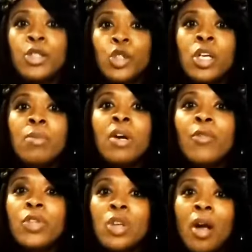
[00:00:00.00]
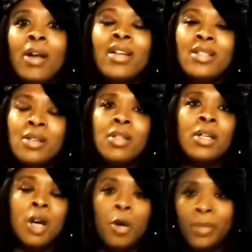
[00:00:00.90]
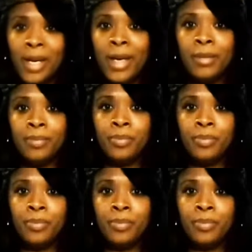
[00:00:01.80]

dream of returning to their homeland.